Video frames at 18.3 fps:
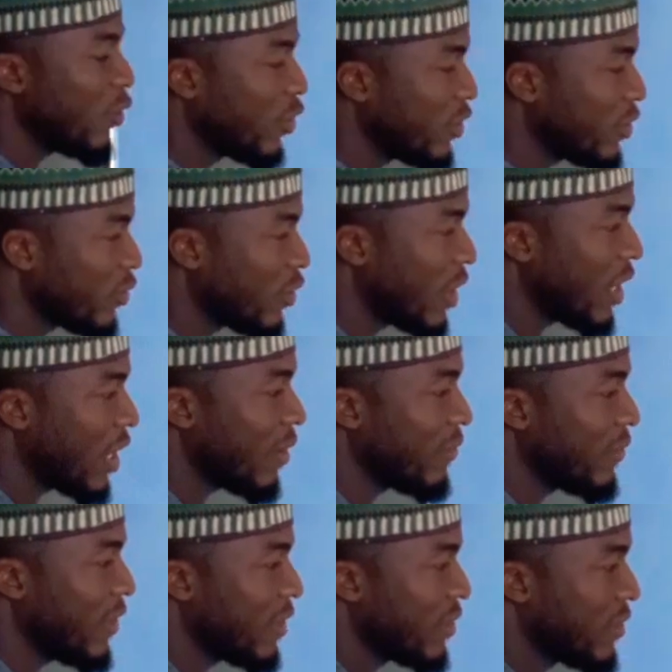going to
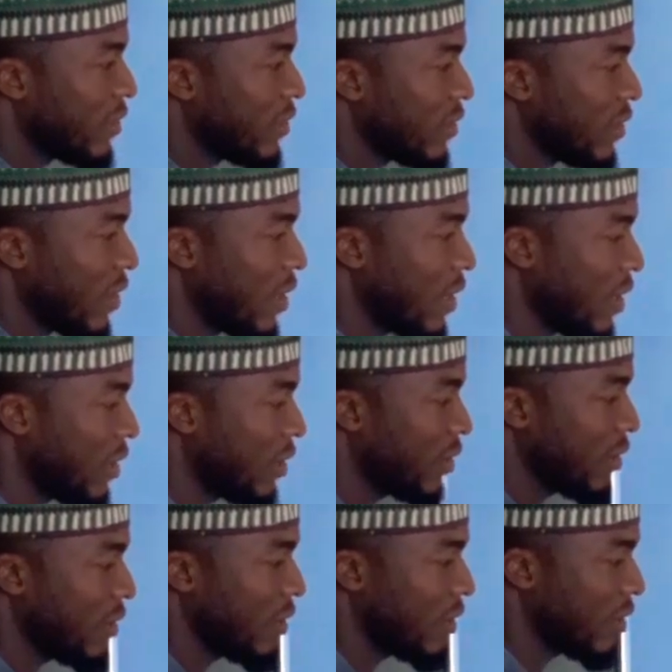have this.
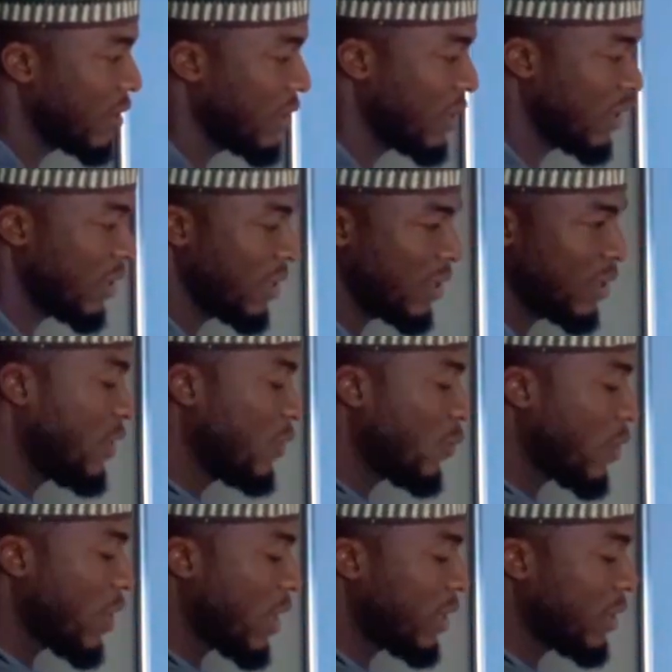Dy
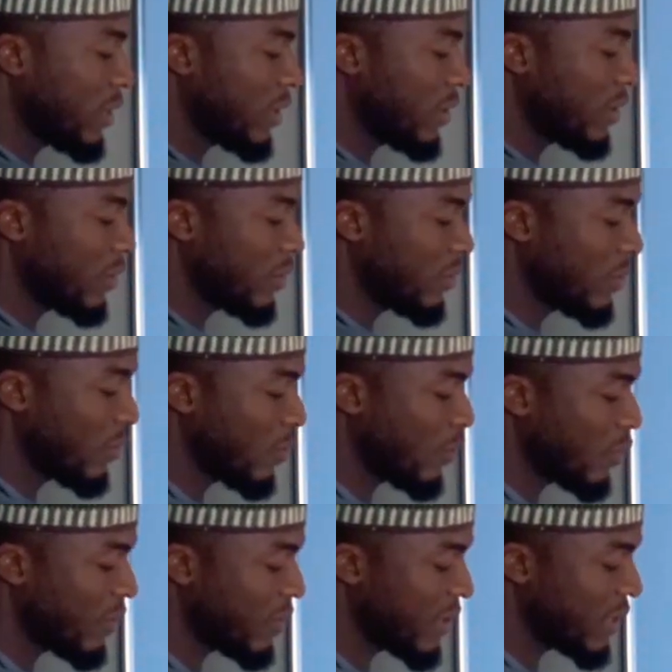
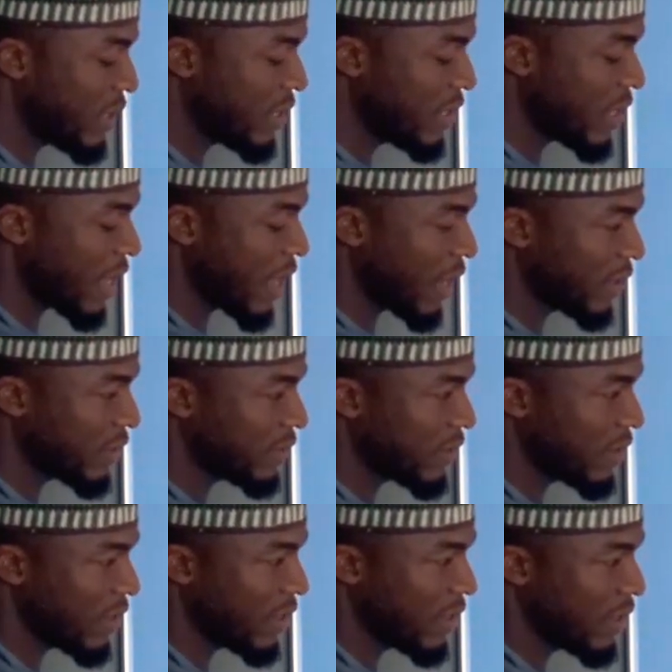over
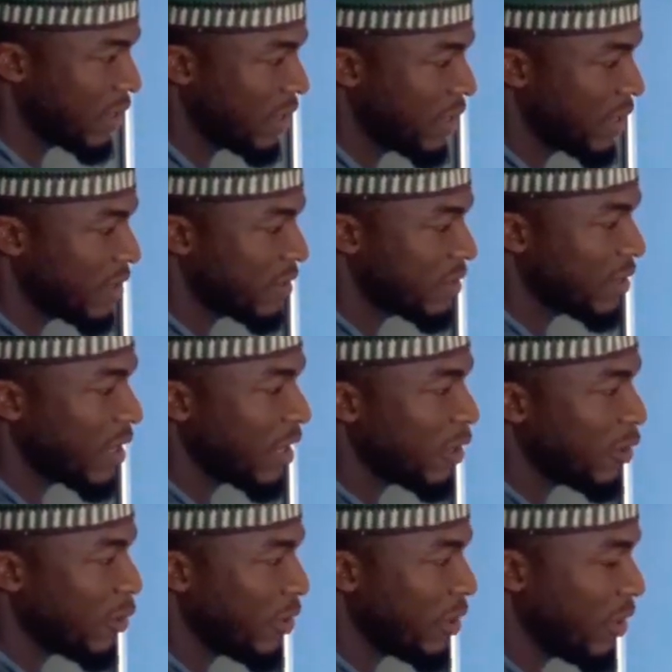dx is
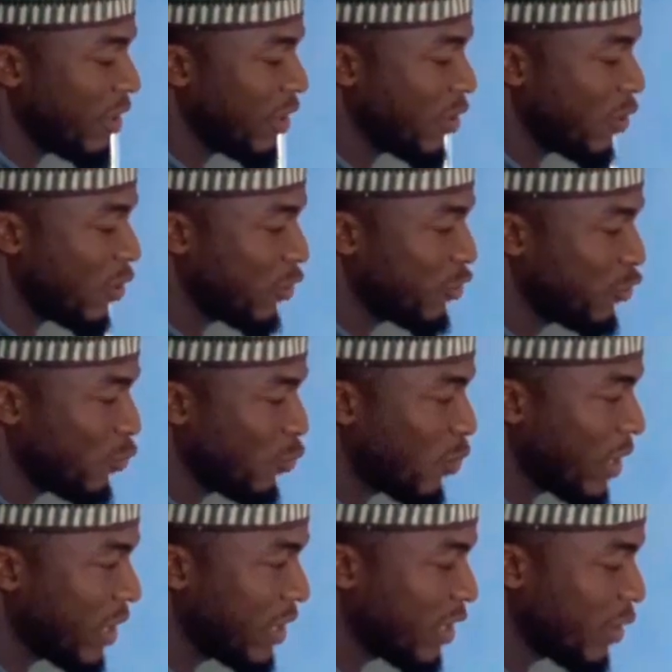not equal to
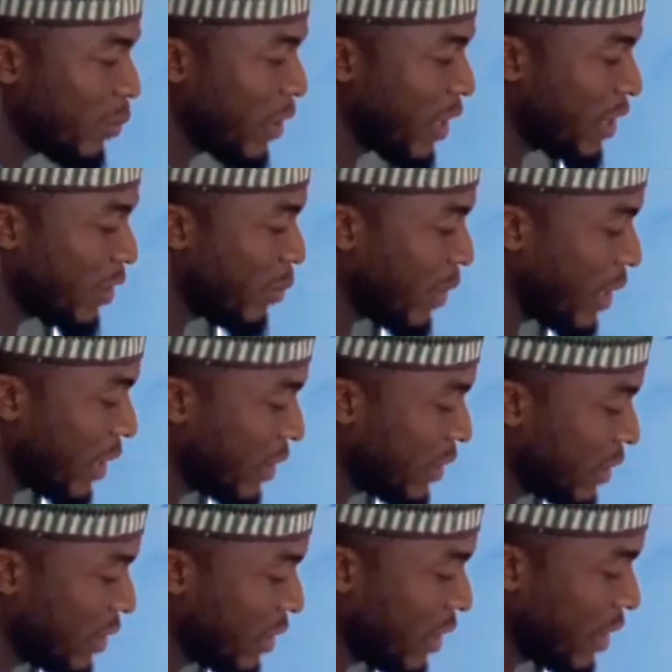1 divided
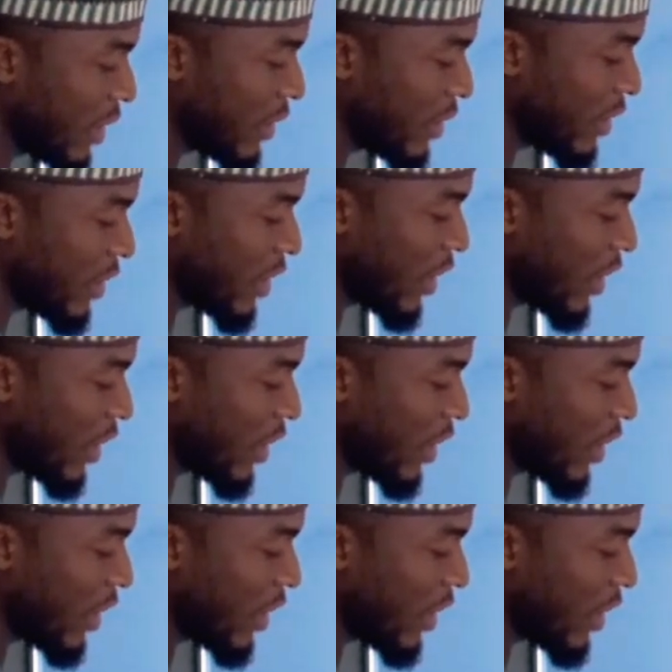by the